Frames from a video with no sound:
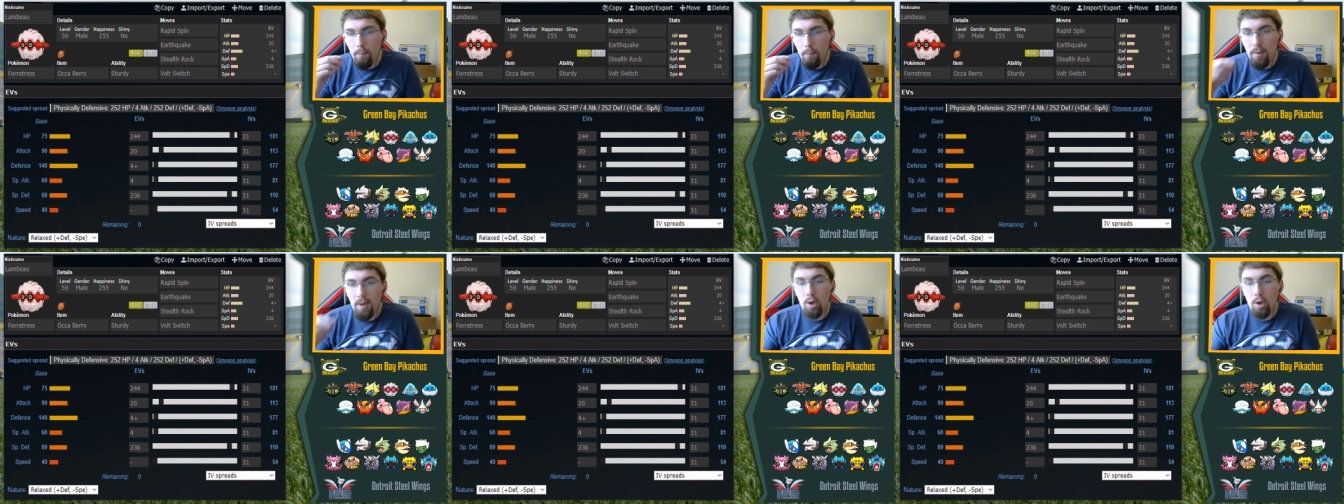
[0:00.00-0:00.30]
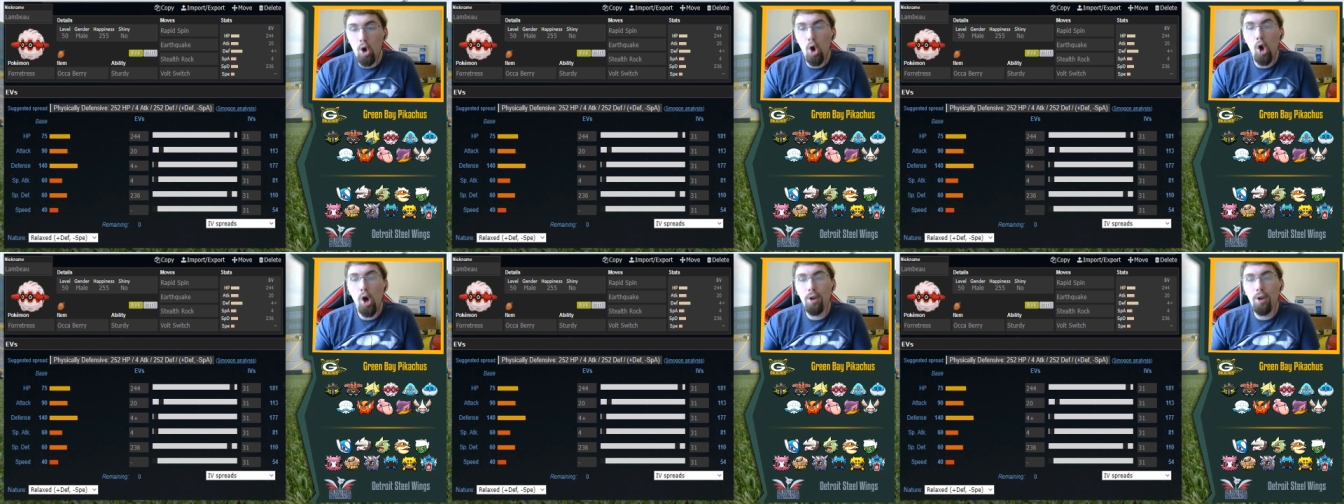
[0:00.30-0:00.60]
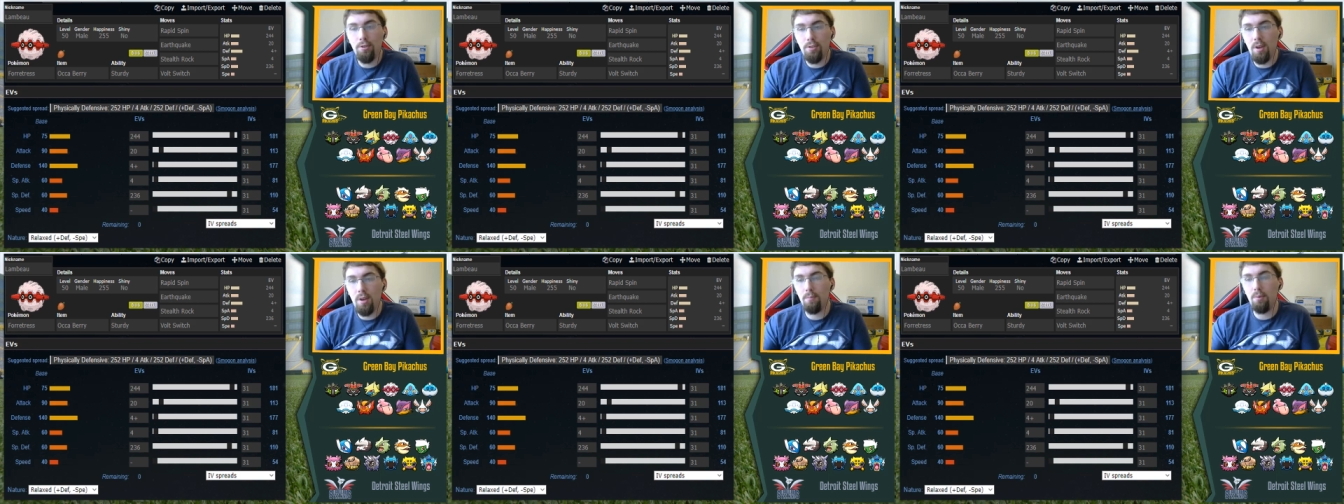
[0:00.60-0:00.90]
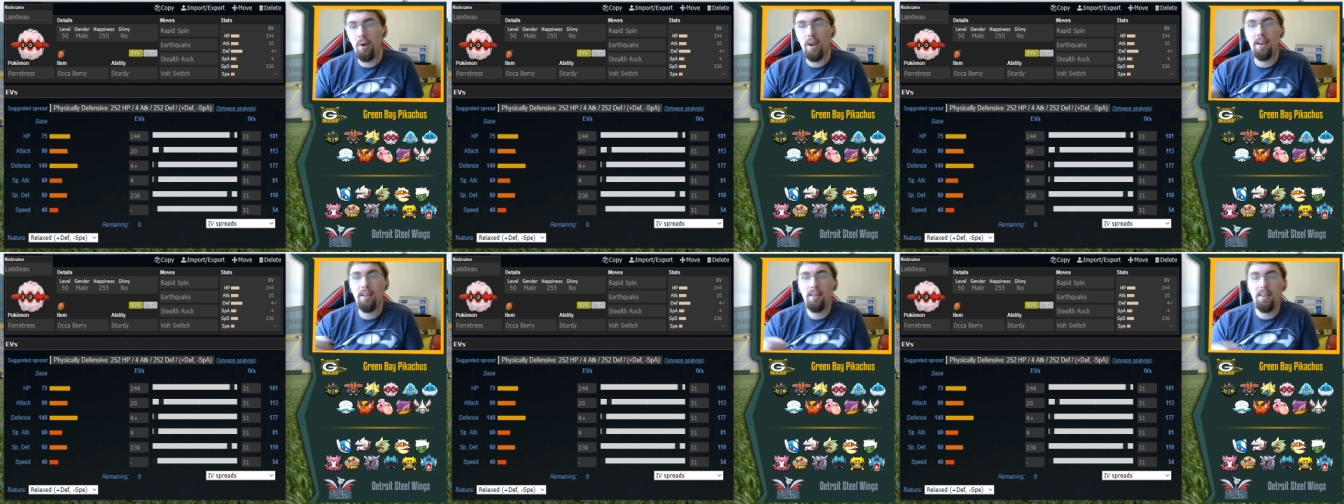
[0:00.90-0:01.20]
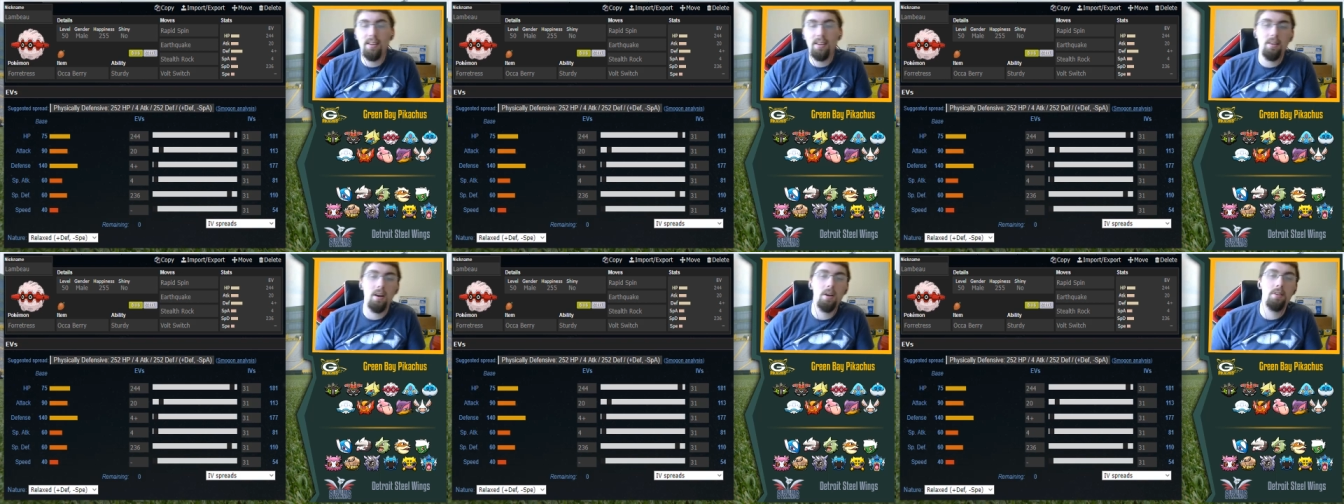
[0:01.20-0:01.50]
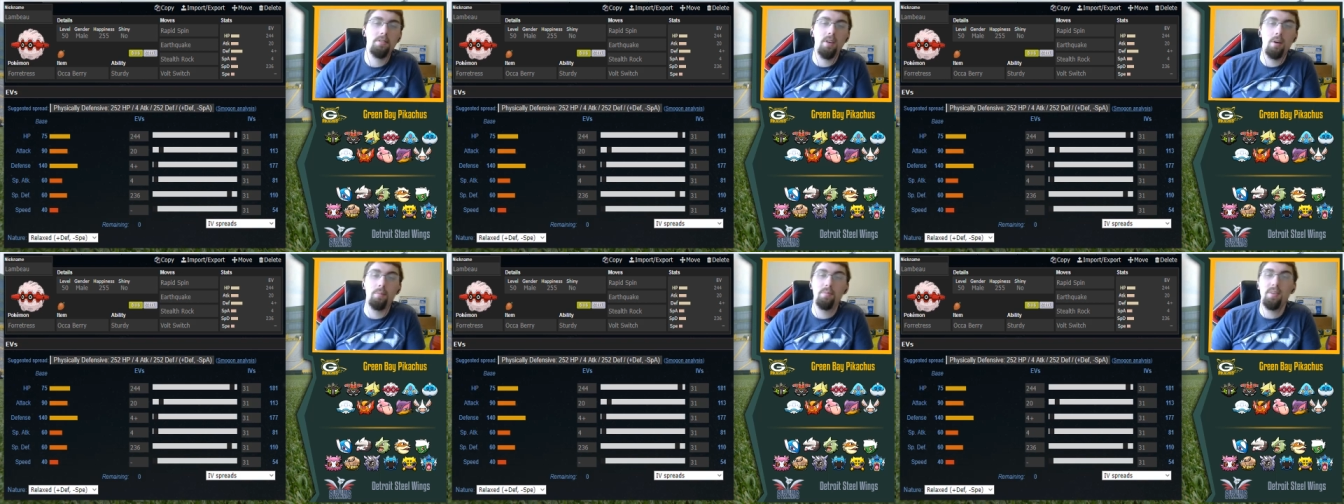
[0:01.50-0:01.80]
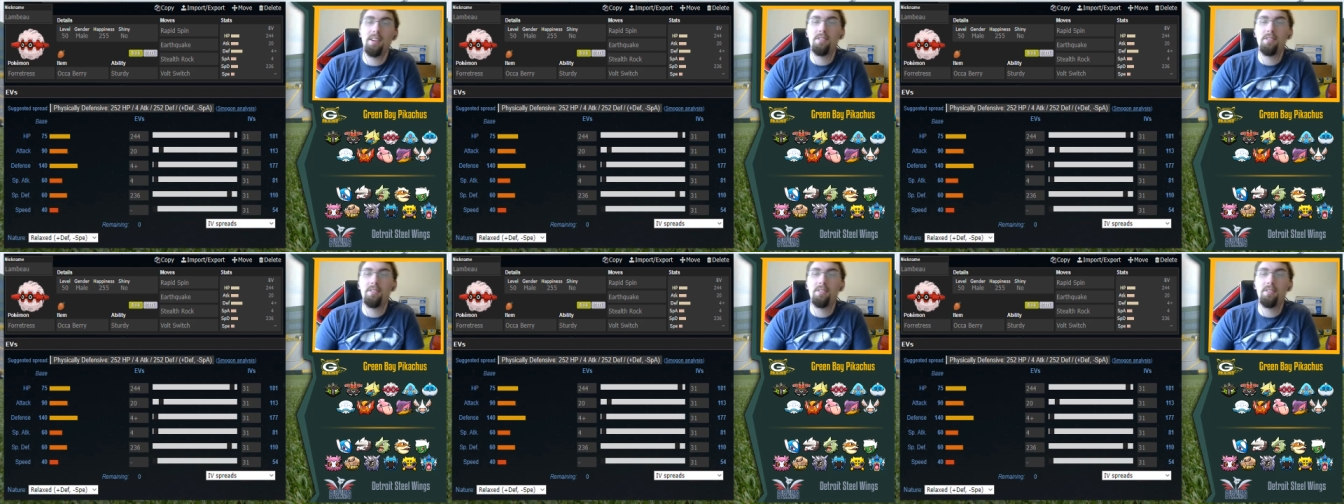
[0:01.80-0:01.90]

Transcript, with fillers: because to break T-Tar subs.